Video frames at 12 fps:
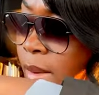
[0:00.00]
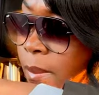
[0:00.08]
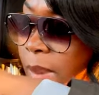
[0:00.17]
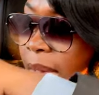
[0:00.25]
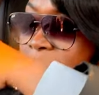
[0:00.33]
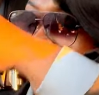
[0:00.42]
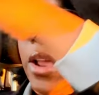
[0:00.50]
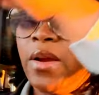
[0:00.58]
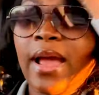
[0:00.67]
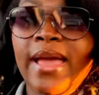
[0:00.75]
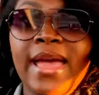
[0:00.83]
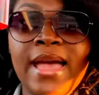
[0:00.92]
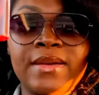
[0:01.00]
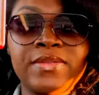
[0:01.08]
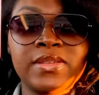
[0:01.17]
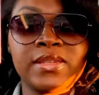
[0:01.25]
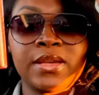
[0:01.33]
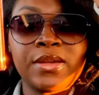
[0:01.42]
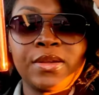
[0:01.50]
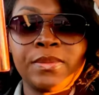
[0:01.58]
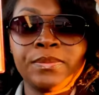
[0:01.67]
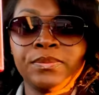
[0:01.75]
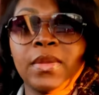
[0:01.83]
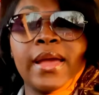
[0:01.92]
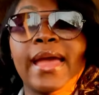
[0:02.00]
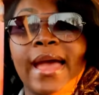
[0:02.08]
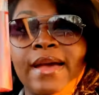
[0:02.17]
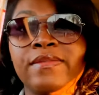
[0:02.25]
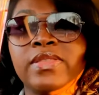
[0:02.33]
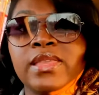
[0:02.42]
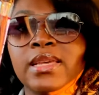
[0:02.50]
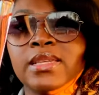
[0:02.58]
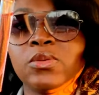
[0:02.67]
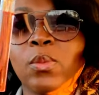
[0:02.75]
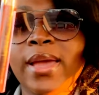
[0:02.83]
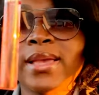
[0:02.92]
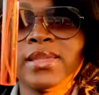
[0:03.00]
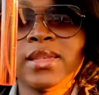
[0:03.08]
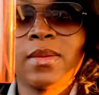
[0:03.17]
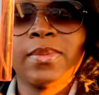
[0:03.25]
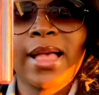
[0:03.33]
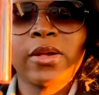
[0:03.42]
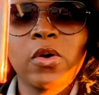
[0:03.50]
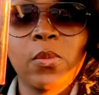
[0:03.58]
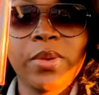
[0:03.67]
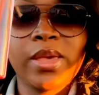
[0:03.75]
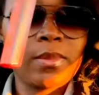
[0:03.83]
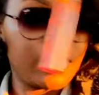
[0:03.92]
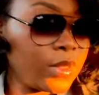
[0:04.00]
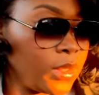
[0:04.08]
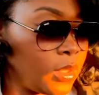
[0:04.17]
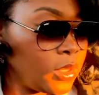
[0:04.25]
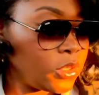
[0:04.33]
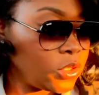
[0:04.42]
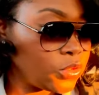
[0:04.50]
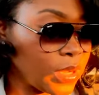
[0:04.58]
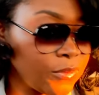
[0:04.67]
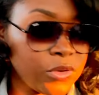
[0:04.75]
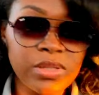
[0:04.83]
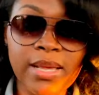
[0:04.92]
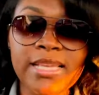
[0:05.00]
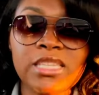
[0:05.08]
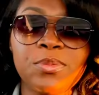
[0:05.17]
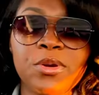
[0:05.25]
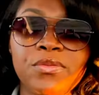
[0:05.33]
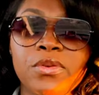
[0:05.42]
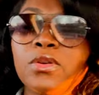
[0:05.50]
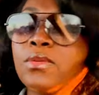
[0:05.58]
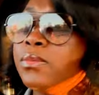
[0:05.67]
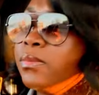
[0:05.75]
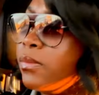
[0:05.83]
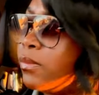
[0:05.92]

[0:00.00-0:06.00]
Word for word: Back here I have some, I have this YSL Black Opium travel sized perfume.